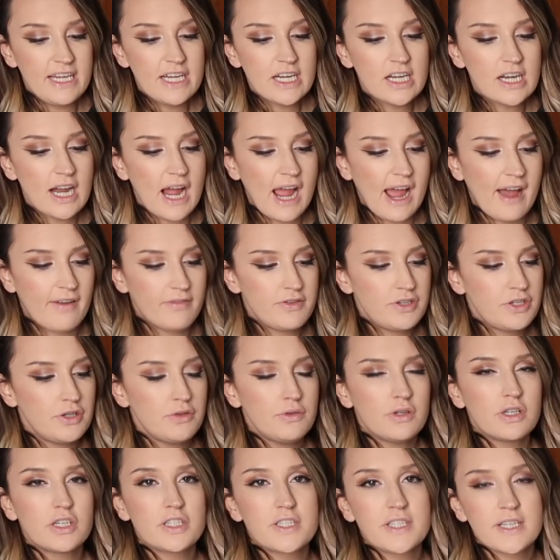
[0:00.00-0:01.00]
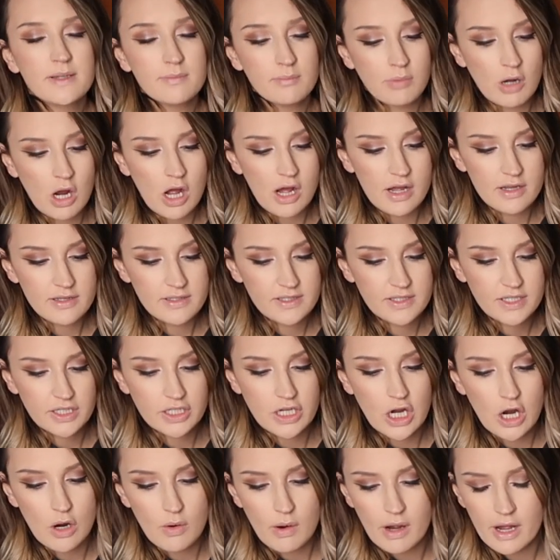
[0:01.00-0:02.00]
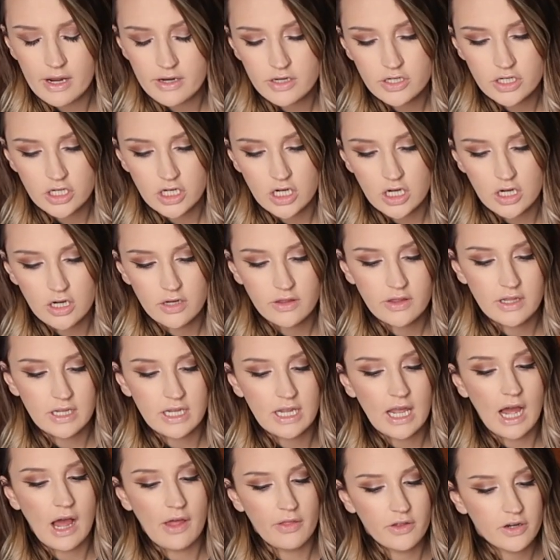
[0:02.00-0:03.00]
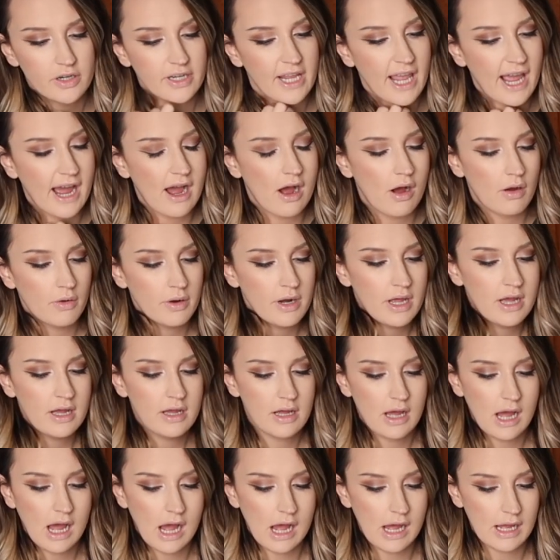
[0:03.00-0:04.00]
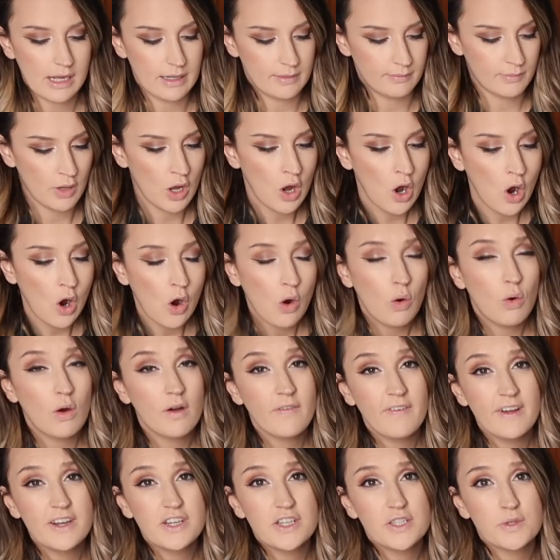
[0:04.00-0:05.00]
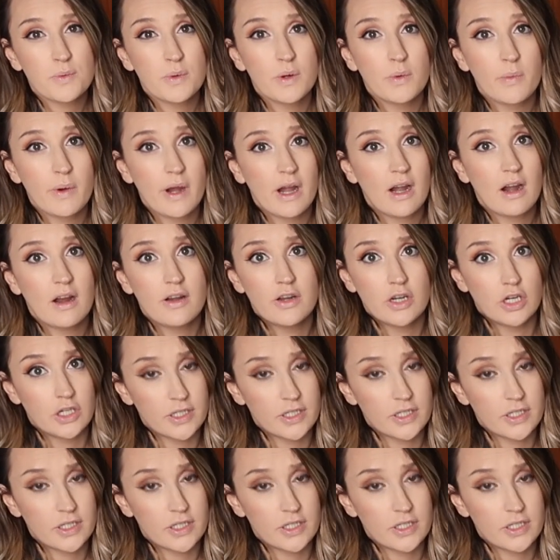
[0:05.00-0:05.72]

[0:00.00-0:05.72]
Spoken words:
here, I have two nursing bras to go under the other gown. Or if I just wanna wear a